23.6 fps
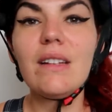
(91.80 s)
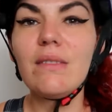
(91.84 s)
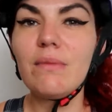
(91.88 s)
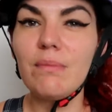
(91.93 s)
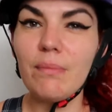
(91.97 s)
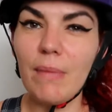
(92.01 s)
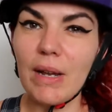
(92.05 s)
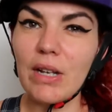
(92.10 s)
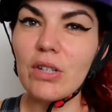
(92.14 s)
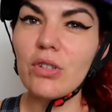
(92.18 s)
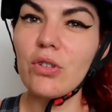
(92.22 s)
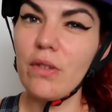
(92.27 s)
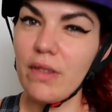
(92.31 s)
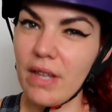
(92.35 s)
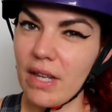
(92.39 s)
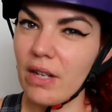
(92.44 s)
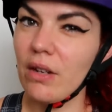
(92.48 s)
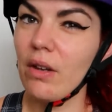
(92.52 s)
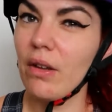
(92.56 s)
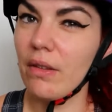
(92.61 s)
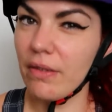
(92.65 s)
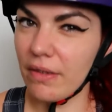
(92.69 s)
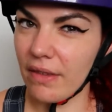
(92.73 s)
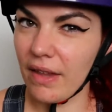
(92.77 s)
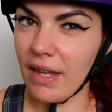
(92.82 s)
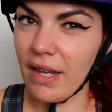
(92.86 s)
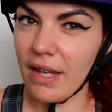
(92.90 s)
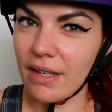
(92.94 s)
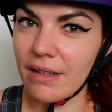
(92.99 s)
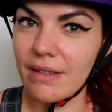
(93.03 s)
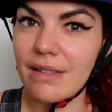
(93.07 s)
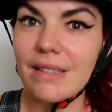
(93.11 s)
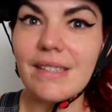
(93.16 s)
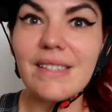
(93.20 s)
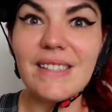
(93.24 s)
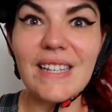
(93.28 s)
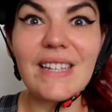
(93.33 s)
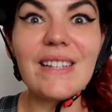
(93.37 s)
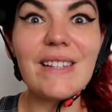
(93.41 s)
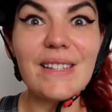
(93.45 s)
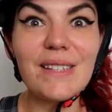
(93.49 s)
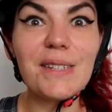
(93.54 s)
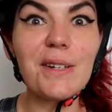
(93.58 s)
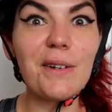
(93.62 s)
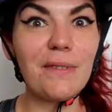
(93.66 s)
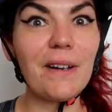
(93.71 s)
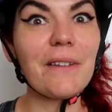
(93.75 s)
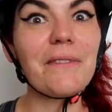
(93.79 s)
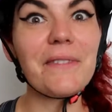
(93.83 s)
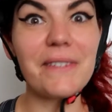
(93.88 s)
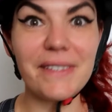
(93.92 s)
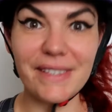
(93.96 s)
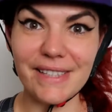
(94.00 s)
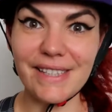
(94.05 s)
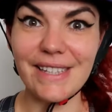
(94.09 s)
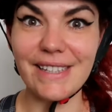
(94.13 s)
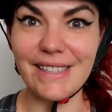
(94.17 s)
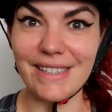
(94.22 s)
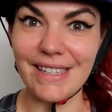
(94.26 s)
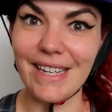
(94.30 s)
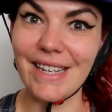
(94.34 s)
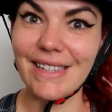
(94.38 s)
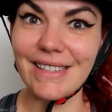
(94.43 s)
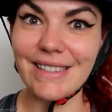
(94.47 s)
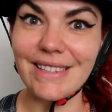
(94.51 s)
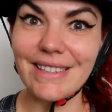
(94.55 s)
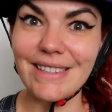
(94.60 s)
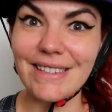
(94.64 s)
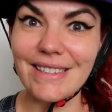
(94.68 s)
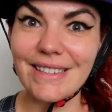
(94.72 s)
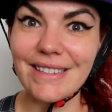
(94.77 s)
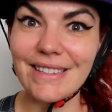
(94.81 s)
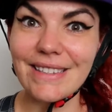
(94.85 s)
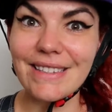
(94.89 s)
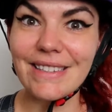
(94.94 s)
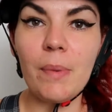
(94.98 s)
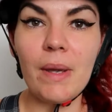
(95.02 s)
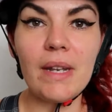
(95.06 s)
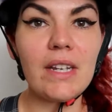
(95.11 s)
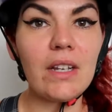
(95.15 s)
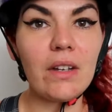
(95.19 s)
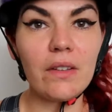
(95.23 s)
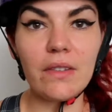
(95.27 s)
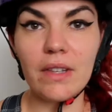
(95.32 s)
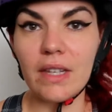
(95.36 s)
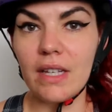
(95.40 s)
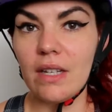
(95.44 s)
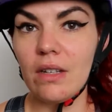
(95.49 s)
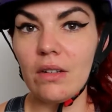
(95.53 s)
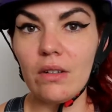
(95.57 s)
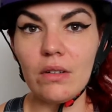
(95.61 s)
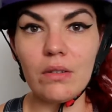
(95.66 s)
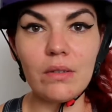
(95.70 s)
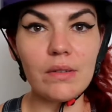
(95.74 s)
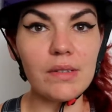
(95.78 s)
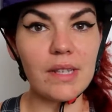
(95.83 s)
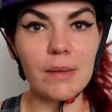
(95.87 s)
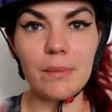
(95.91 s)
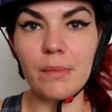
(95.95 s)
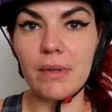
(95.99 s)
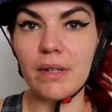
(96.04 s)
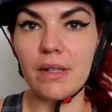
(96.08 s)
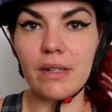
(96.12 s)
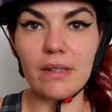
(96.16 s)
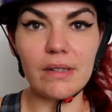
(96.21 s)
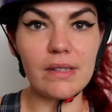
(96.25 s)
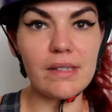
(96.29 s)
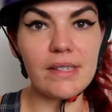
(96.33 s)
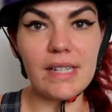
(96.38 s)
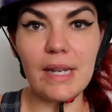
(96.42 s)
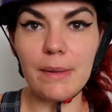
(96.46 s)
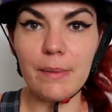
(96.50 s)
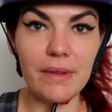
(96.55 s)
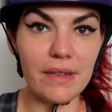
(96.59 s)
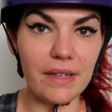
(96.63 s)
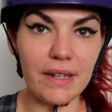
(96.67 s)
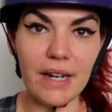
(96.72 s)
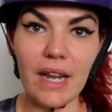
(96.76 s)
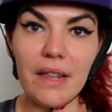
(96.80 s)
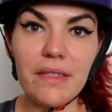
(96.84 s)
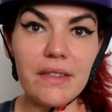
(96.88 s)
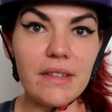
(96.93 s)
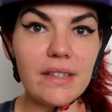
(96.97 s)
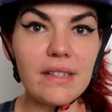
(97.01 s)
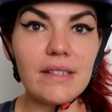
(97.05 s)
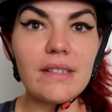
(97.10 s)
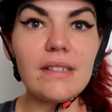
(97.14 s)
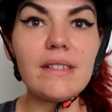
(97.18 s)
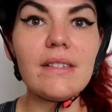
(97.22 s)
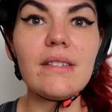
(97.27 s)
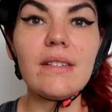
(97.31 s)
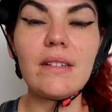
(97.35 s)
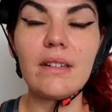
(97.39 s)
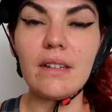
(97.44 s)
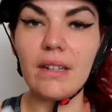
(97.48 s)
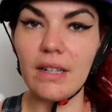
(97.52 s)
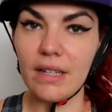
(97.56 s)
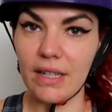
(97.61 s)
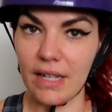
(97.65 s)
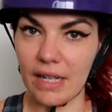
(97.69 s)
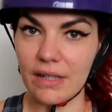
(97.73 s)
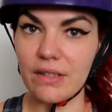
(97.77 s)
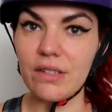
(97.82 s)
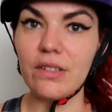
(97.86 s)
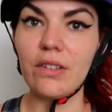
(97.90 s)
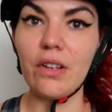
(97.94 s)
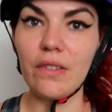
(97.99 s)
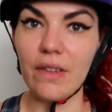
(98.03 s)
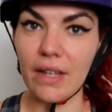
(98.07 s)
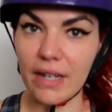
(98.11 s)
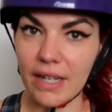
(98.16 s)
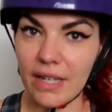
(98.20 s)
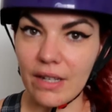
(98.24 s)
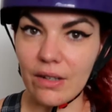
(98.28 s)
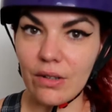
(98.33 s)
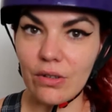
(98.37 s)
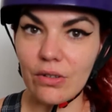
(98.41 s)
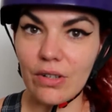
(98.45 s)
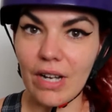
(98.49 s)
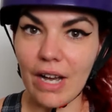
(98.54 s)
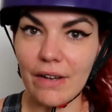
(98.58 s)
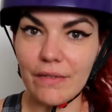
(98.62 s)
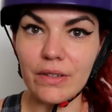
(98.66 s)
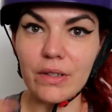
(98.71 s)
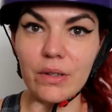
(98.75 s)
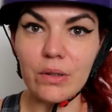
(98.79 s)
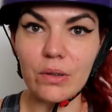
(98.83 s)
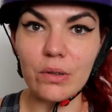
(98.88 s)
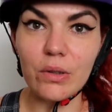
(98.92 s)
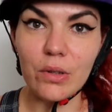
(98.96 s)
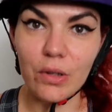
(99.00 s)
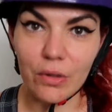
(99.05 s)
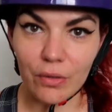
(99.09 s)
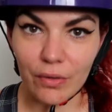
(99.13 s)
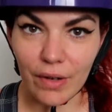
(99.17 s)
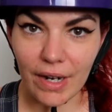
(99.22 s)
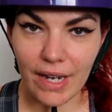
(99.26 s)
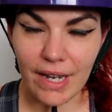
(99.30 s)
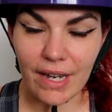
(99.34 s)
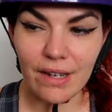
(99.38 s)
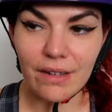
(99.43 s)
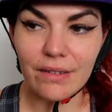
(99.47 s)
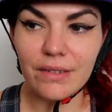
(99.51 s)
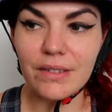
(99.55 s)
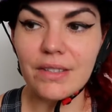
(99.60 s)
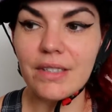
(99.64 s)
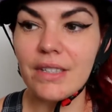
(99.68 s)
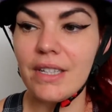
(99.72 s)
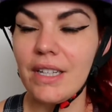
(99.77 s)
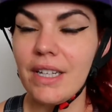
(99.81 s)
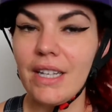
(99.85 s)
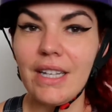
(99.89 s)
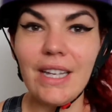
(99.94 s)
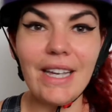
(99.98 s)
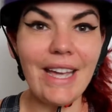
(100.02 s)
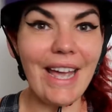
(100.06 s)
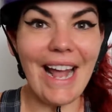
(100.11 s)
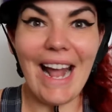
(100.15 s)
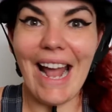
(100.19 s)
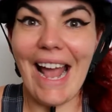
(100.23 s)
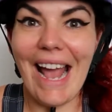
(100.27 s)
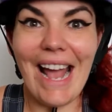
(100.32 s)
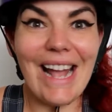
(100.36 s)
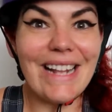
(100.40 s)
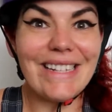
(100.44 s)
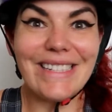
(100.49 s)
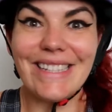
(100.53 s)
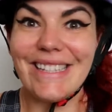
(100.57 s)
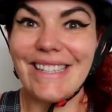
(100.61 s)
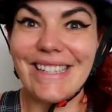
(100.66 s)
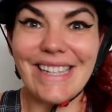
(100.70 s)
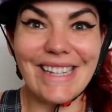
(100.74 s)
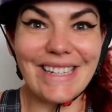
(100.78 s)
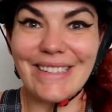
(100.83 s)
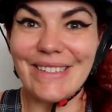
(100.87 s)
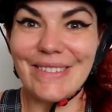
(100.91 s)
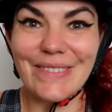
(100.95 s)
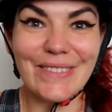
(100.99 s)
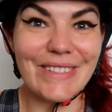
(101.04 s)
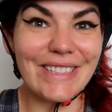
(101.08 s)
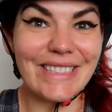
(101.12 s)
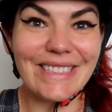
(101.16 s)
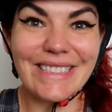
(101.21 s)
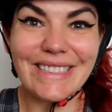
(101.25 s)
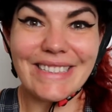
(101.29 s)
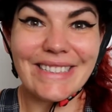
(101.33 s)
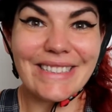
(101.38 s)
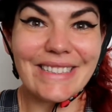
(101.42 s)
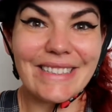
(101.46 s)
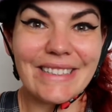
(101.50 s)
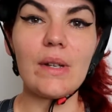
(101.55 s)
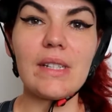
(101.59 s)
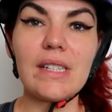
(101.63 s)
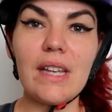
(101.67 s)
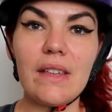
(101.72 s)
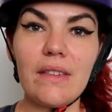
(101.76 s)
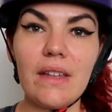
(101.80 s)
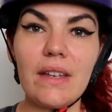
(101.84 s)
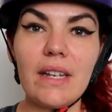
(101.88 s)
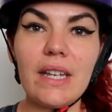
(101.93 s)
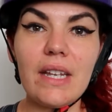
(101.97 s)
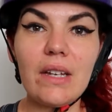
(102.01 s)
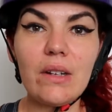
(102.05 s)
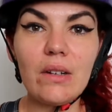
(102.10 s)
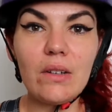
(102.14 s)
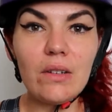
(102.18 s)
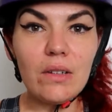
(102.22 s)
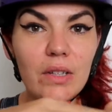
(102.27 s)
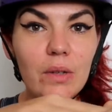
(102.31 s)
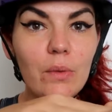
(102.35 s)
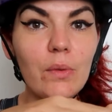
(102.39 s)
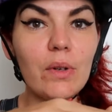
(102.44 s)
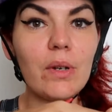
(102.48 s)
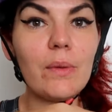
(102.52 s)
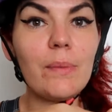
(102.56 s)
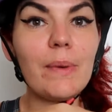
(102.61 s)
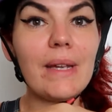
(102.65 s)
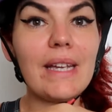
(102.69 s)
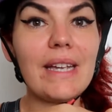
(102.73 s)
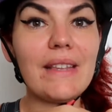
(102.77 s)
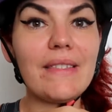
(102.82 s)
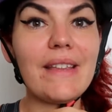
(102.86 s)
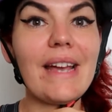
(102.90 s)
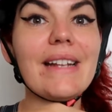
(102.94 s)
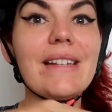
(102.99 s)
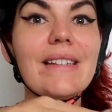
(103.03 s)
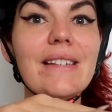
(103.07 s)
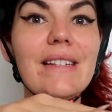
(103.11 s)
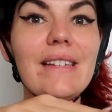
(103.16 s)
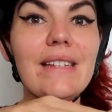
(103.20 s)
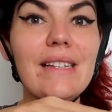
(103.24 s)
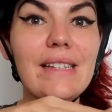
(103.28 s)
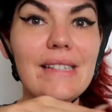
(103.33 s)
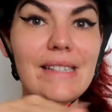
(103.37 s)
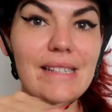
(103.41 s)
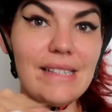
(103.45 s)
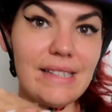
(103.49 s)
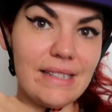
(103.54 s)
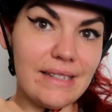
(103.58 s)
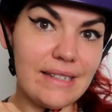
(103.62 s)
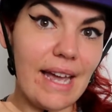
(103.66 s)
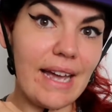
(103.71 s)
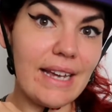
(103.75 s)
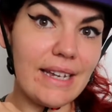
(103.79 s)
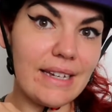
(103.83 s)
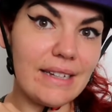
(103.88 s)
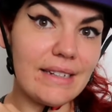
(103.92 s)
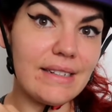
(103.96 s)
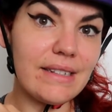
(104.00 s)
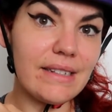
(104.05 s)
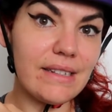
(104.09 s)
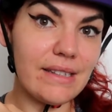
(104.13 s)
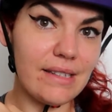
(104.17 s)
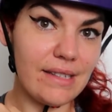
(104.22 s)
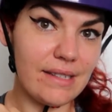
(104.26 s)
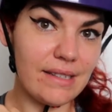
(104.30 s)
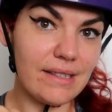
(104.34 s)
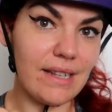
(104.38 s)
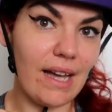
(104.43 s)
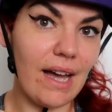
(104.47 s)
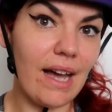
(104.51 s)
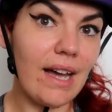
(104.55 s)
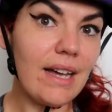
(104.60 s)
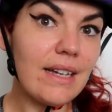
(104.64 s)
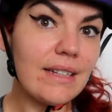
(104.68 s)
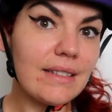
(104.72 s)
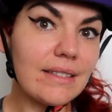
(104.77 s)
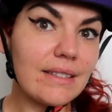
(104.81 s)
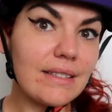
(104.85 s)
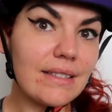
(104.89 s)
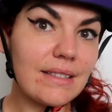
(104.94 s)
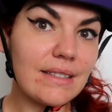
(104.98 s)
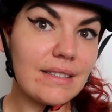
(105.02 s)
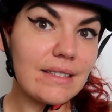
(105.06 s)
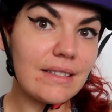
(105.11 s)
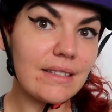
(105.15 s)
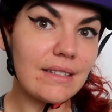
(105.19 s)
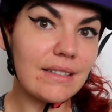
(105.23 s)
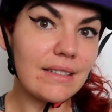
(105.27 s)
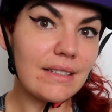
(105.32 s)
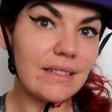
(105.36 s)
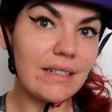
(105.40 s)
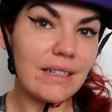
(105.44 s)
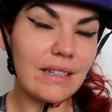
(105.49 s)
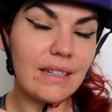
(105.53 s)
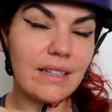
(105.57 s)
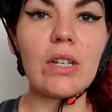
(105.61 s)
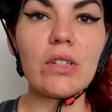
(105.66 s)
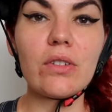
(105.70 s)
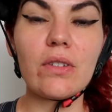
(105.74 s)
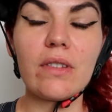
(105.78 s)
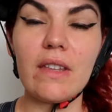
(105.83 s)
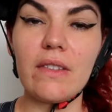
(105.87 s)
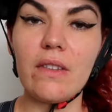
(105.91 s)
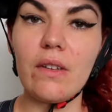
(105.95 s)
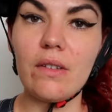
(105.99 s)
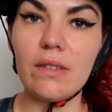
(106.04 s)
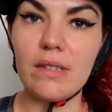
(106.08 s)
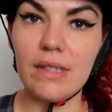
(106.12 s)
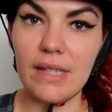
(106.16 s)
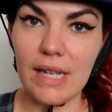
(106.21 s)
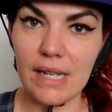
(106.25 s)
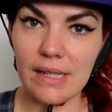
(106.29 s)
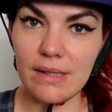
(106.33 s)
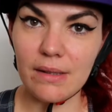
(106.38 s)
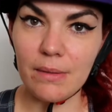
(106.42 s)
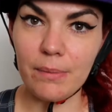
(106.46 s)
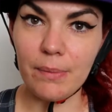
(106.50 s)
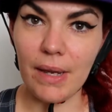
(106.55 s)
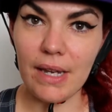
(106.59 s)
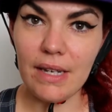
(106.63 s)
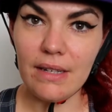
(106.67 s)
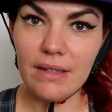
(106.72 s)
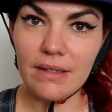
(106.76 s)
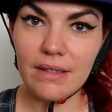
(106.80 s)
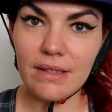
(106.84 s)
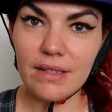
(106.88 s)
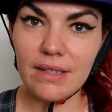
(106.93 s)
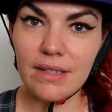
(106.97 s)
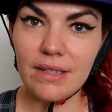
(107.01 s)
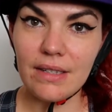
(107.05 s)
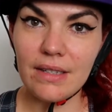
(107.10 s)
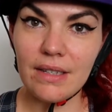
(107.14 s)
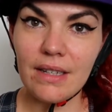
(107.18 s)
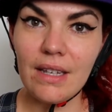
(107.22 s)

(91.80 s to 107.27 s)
make sure they're not there. Set yourself up for success. Depending on the hill, some are steeper than others. Get to know that hill, have a little look around, and just get into it. Going down that hill, you want to be in that staggered stance. Make sure that those knees are bent